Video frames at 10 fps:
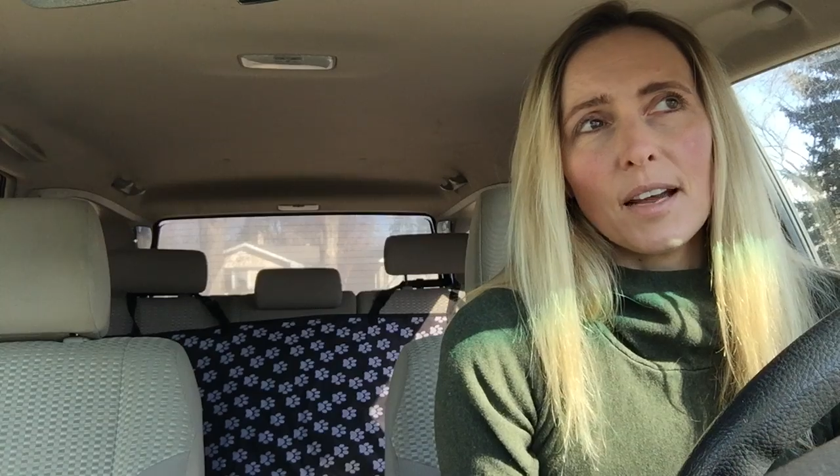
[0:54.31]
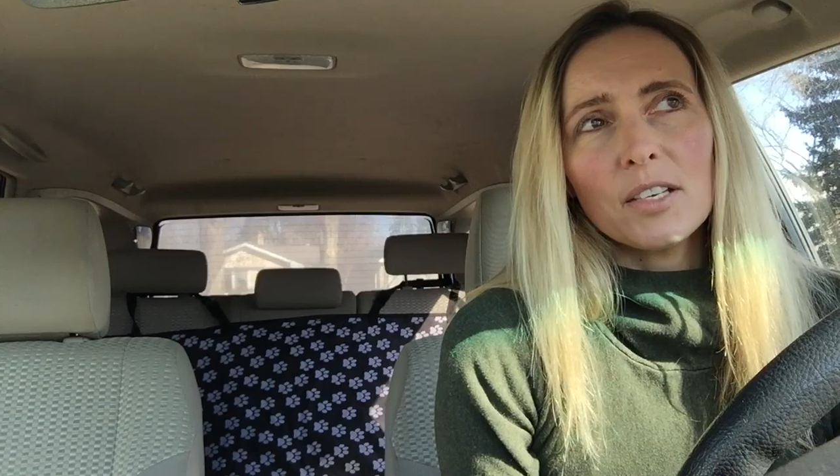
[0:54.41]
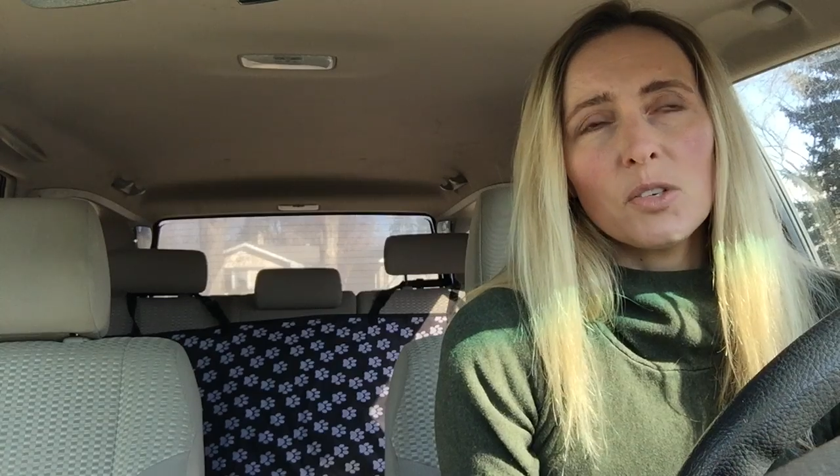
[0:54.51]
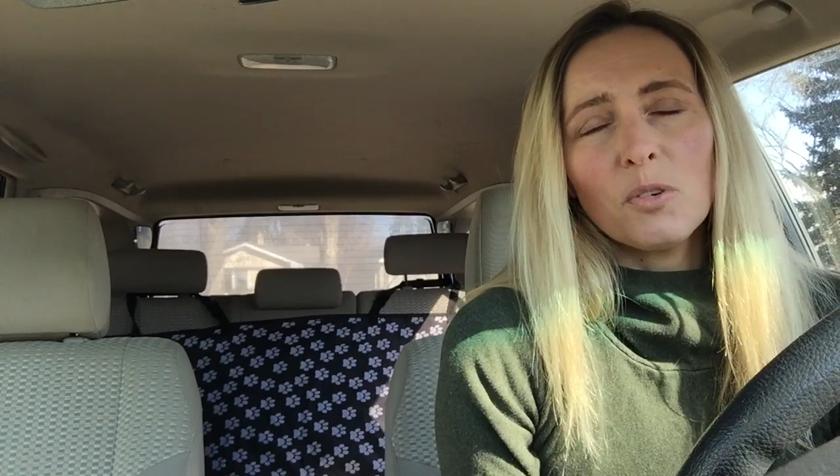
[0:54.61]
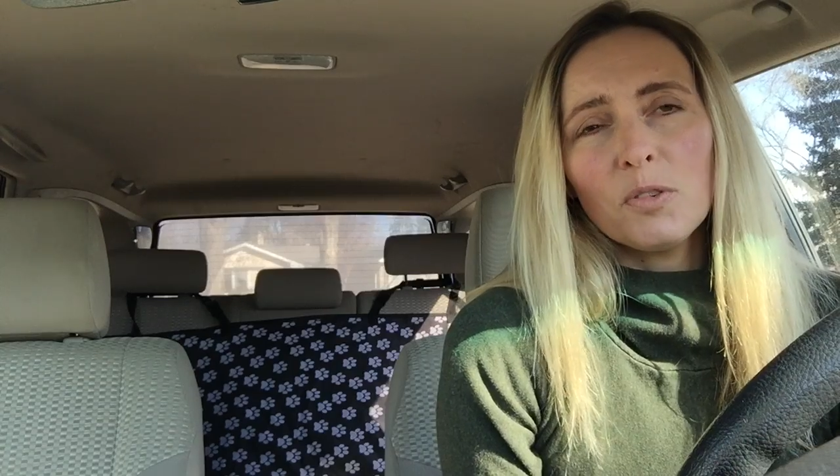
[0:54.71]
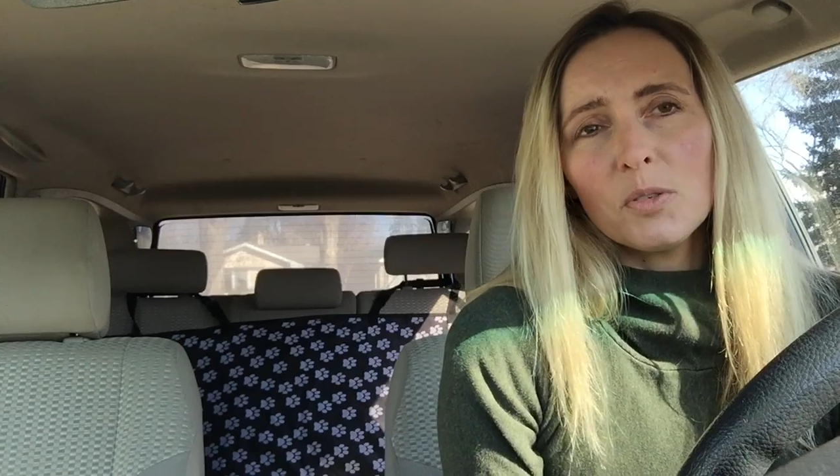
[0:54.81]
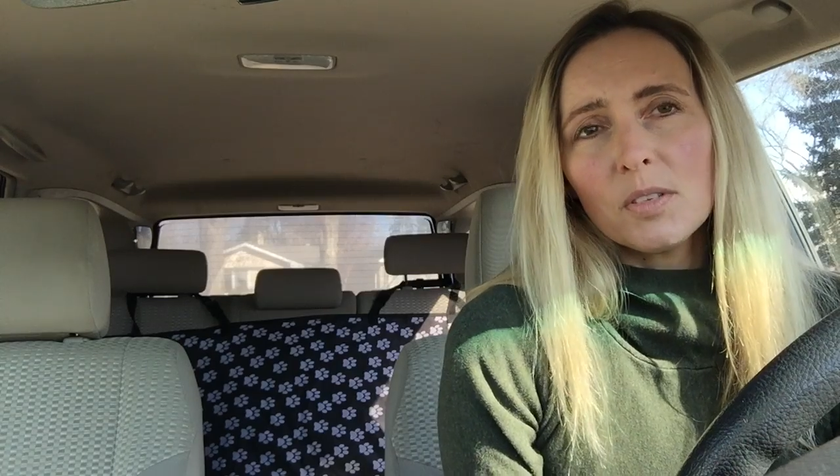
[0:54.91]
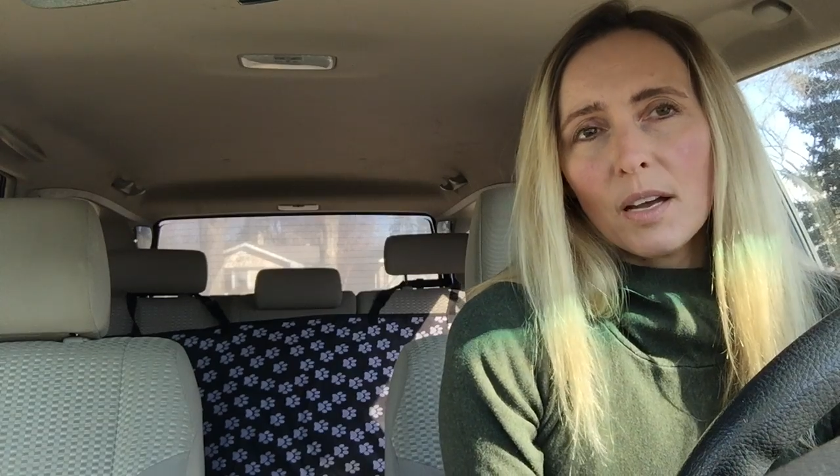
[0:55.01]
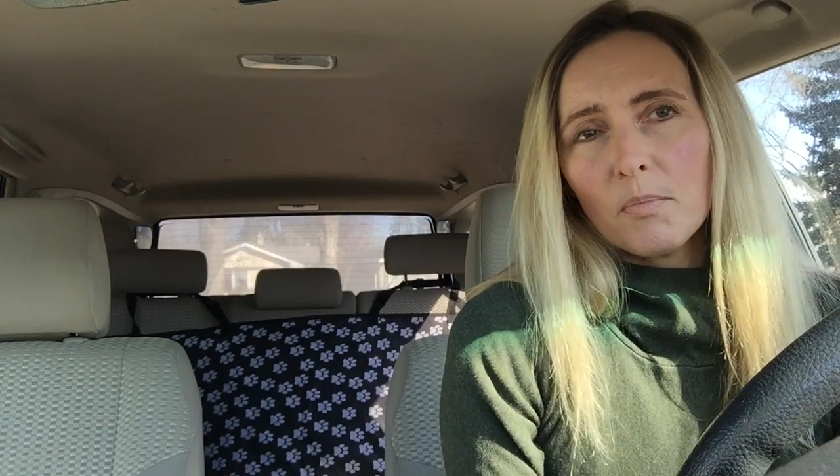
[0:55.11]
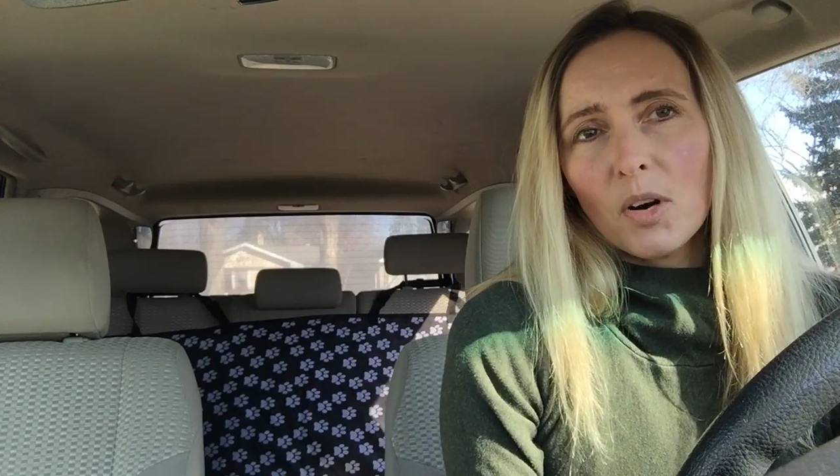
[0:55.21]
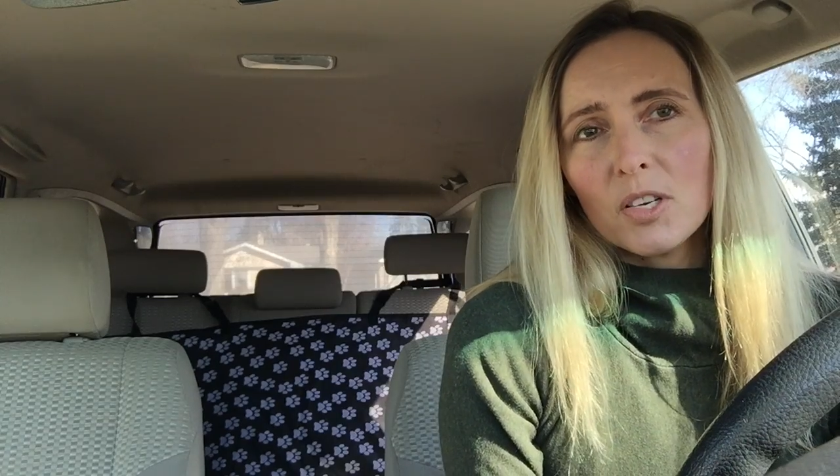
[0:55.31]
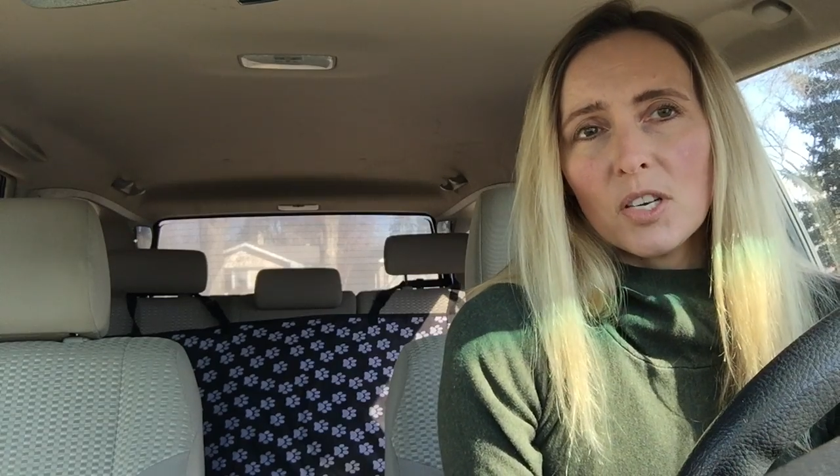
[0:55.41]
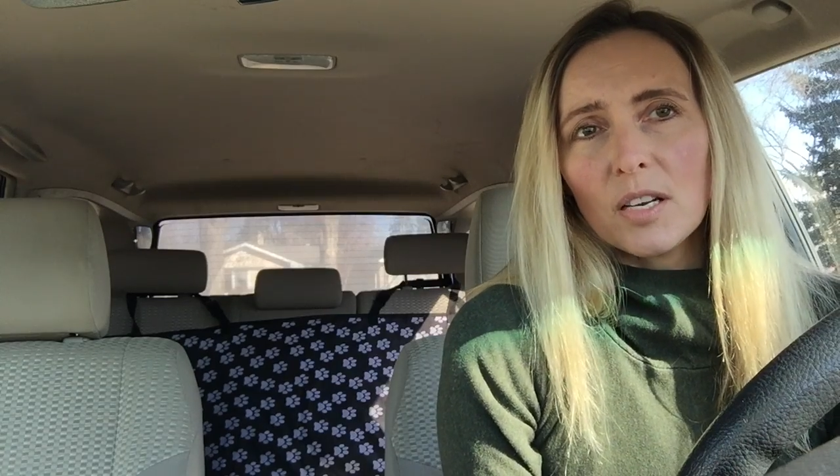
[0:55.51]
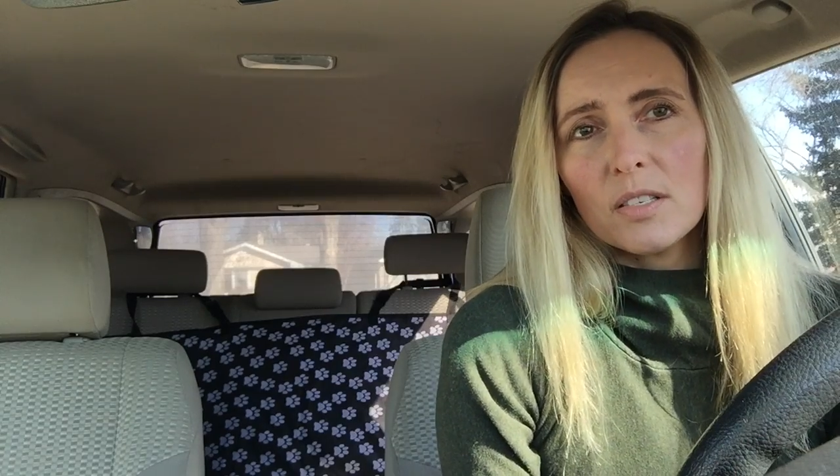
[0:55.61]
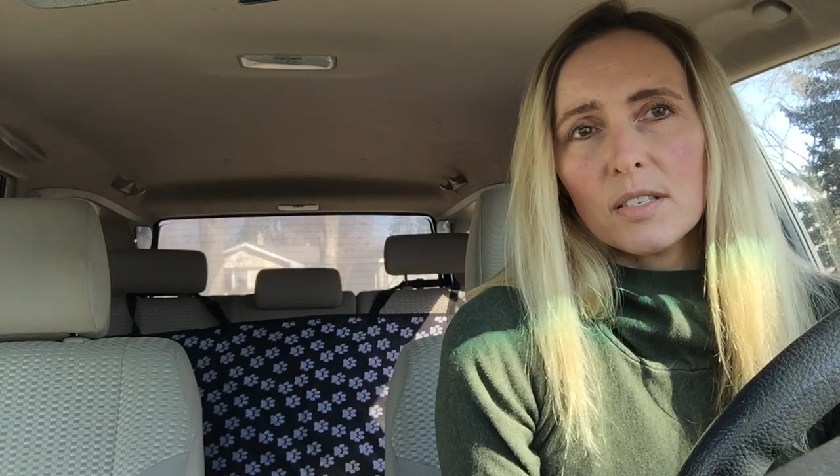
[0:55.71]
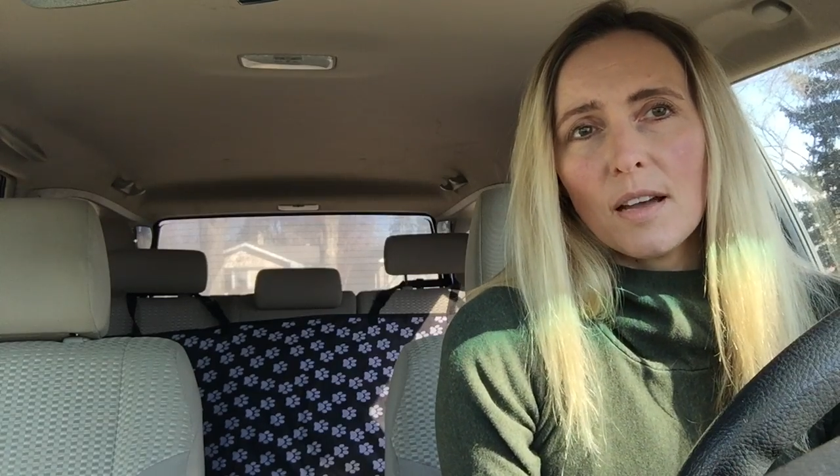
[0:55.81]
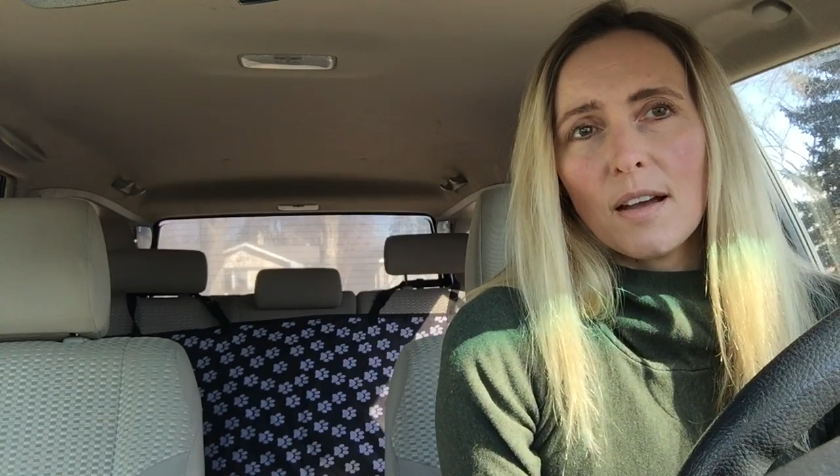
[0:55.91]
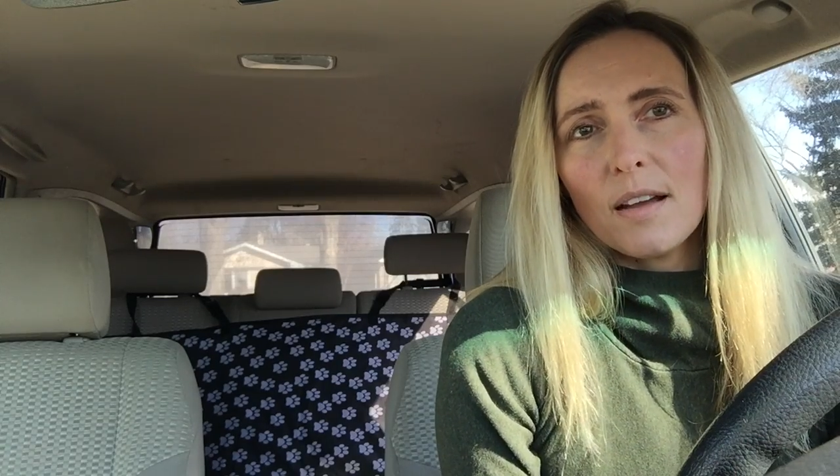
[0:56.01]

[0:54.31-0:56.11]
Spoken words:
I do a few side projects.